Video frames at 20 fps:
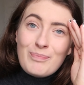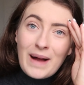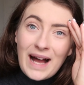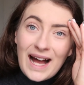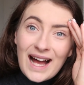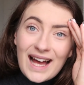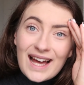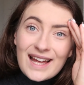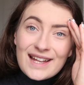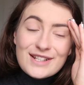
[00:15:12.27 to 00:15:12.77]

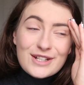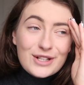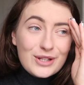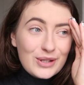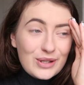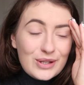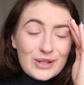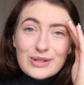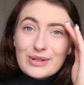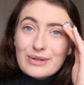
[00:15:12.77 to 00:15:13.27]
bad,
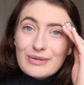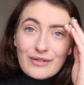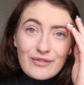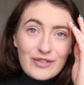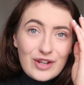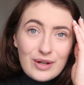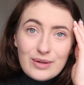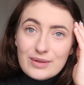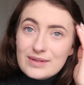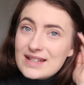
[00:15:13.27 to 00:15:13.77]
good
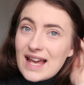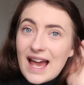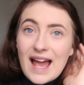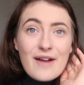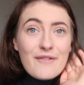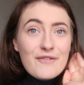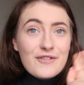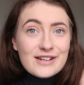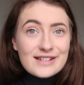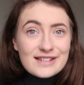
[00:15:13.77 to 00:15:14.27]
reviews.
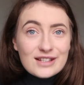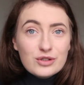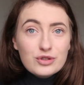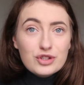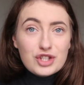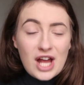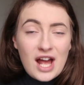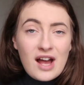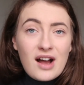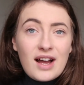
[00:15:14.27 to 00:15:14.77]
Every single
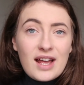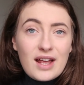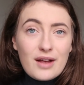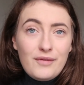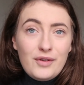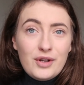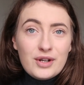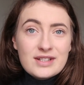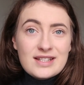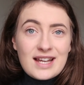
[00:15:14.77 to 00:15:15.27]
chair I
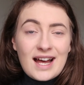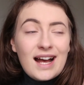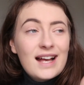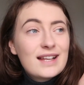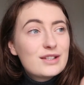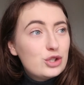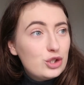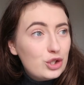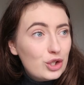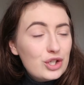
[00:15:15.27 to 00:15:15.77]
have looked at
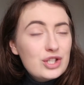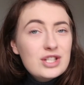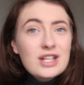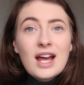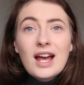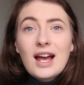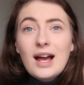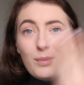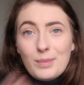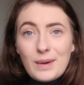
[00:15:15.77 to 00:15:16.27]
has good
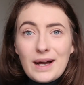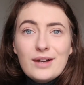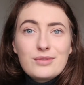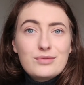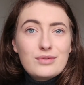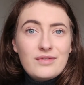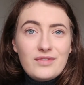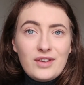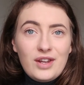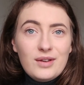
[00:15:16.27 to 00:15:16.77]
and bad
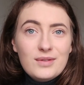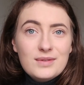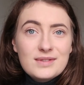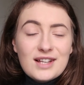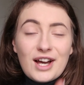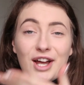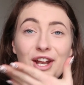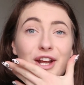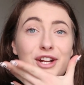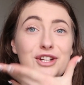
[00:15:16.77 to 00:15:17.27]
reviews,
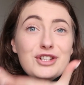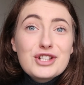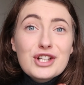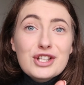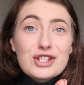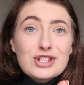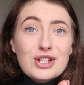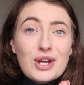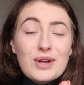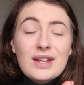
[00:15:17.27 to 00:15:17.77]
and I
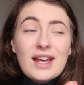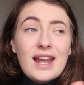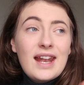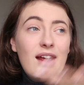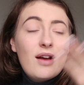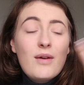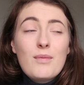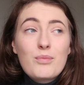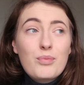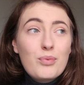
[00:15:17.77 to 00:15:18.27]
just don't get
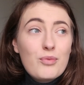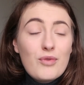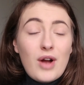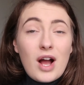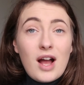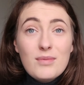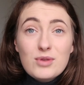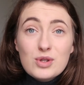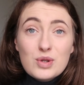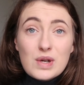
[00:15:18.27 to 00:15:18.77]
it.
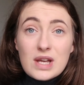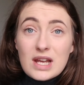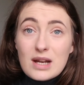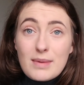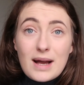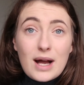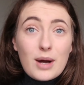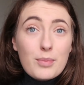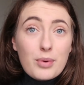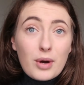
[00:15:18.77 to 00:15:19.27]
I'm talking
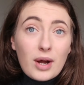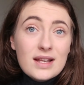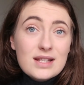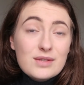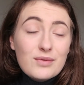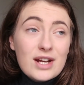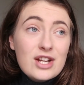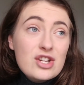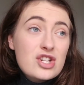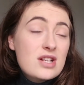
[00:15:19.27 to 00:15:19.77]
about price
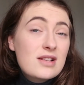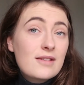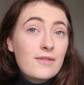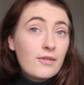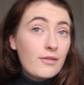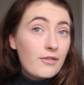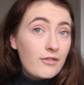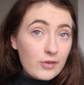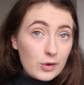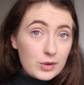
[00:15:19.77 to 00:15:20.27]
ranges
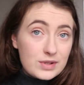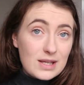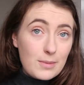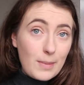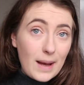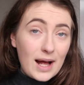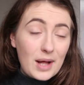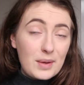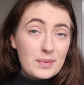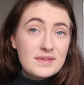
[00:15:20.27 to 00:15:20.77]
from
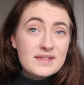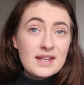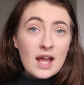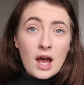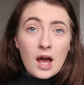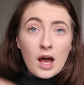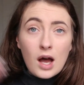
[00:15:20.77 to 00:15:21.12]
£40